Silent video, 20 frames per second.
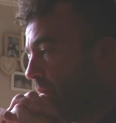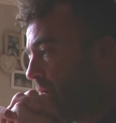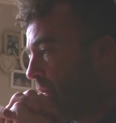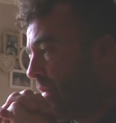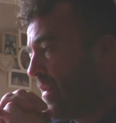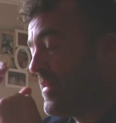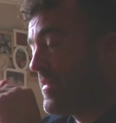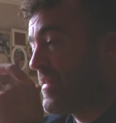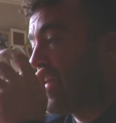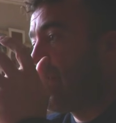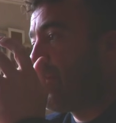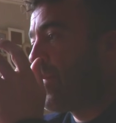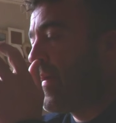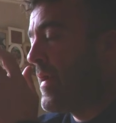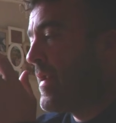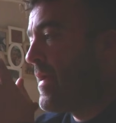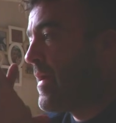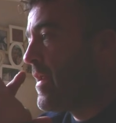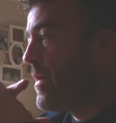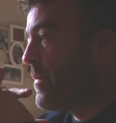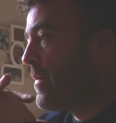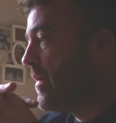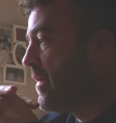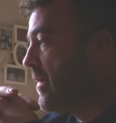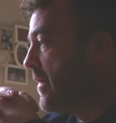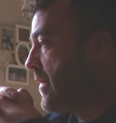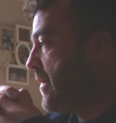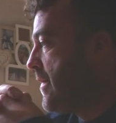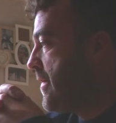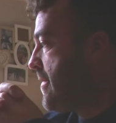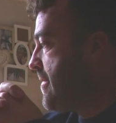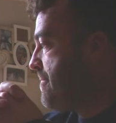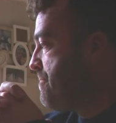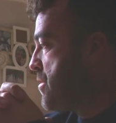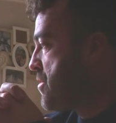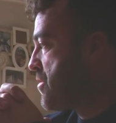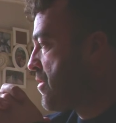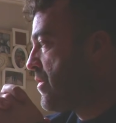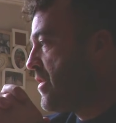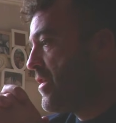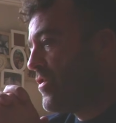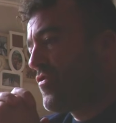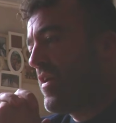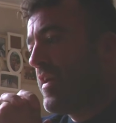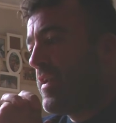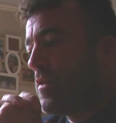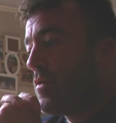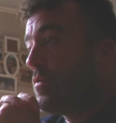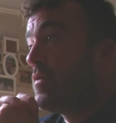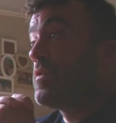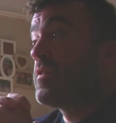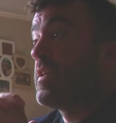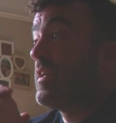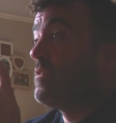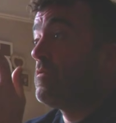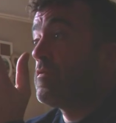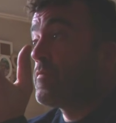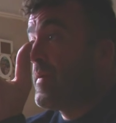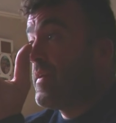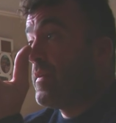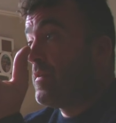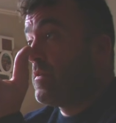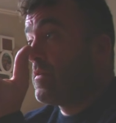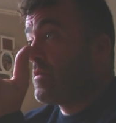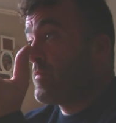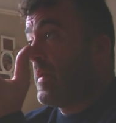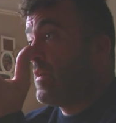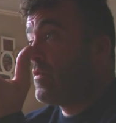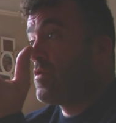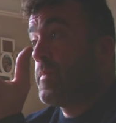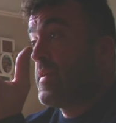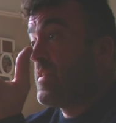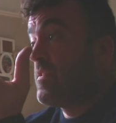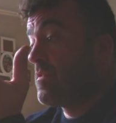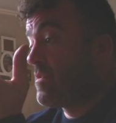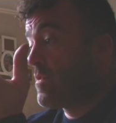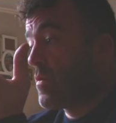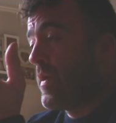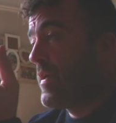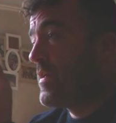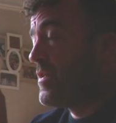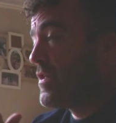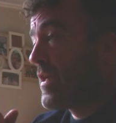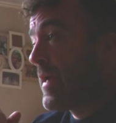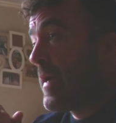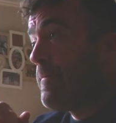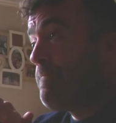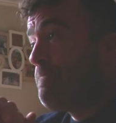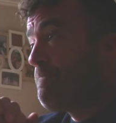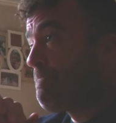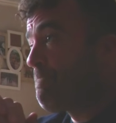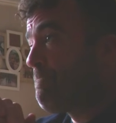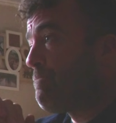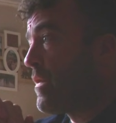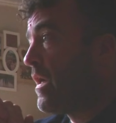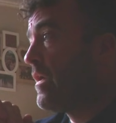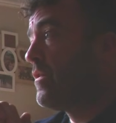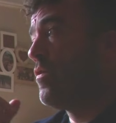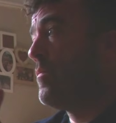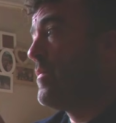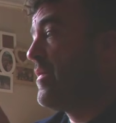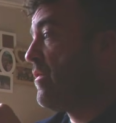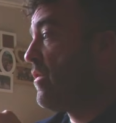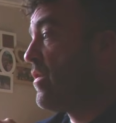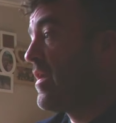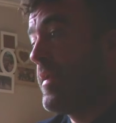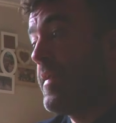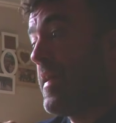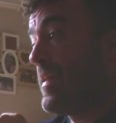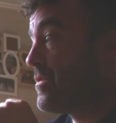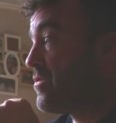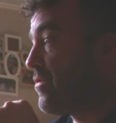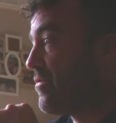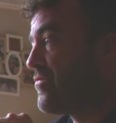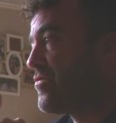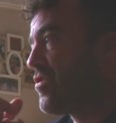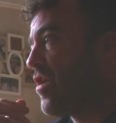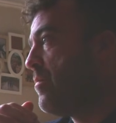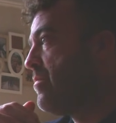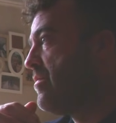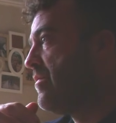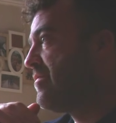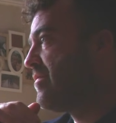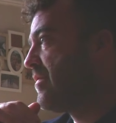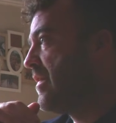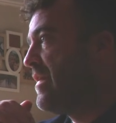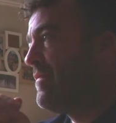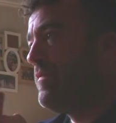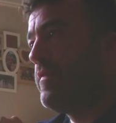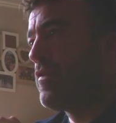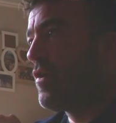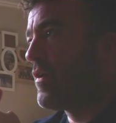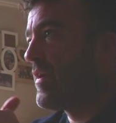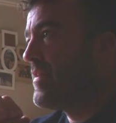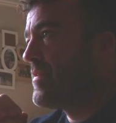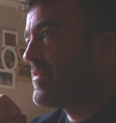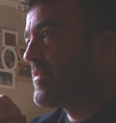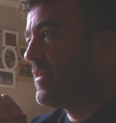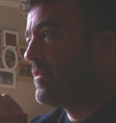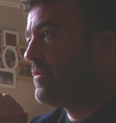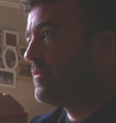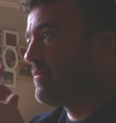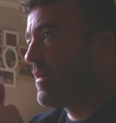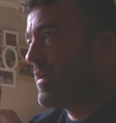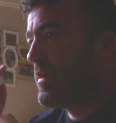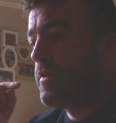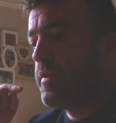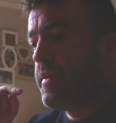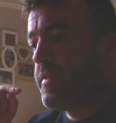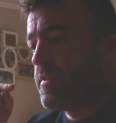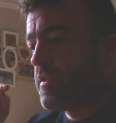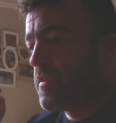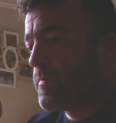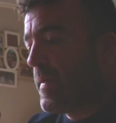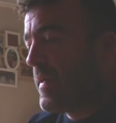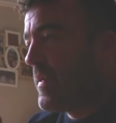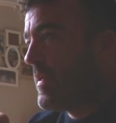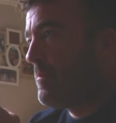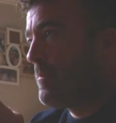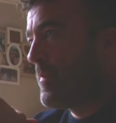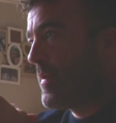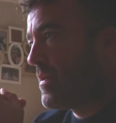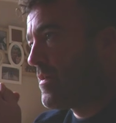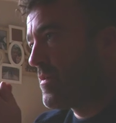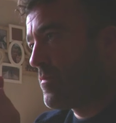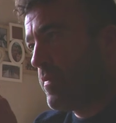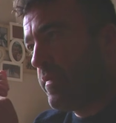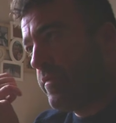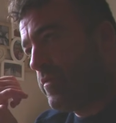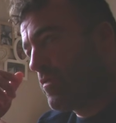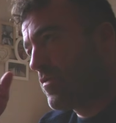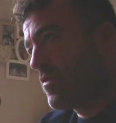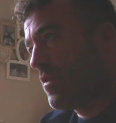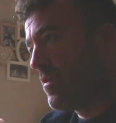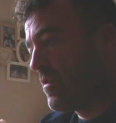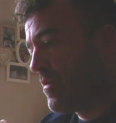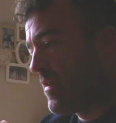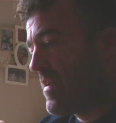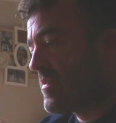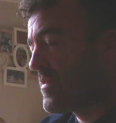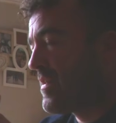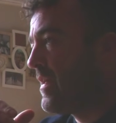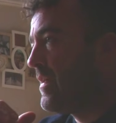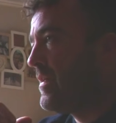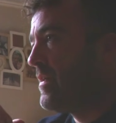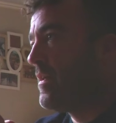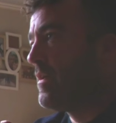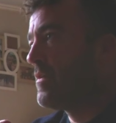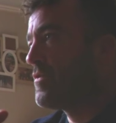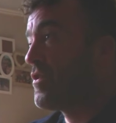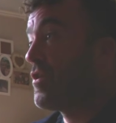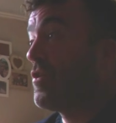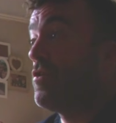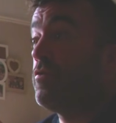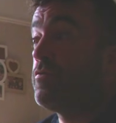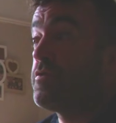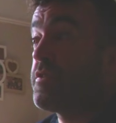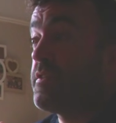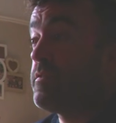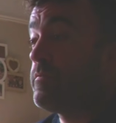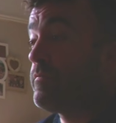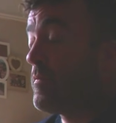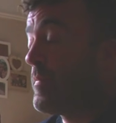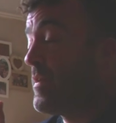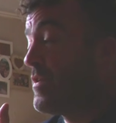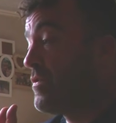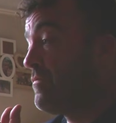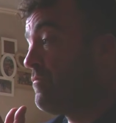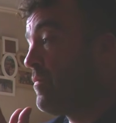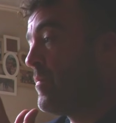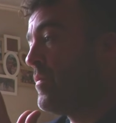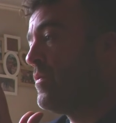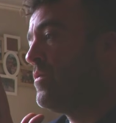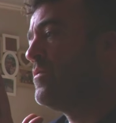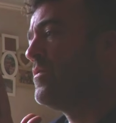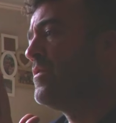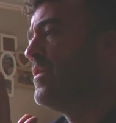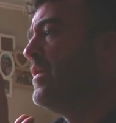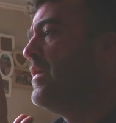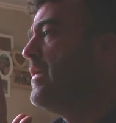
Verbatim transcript: and they're 10 a penny anyway. So you're trying to do your spell spins as quick as you can. Don't be wrong, and that's on top of if you've got intel, right, you need to spin in because we've just got an SIR, security information report.